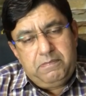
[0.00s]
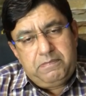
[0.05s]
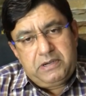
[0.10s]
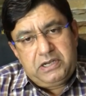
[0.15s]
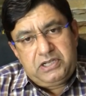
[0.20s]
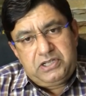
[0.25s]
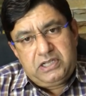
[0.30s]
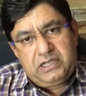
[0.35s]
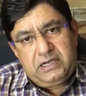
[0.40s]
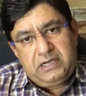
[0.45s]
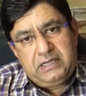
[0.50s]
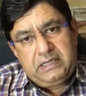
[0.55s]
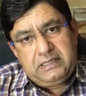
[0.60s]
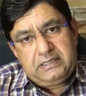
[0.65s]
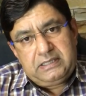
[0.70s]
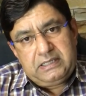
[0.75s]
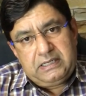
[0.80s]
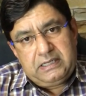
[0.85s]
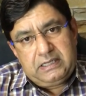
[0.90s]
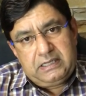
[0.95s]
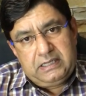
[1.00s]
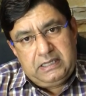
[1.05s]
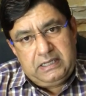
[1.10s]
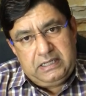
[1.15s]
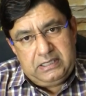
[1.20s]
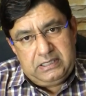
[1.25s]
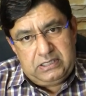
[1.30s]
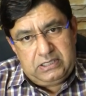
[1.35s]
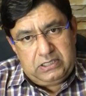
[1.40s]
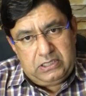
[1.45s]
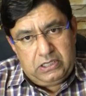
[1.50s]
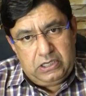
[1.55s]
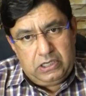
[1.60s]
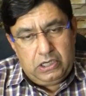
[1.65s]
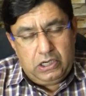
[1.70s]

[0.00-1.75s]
pressure is increased.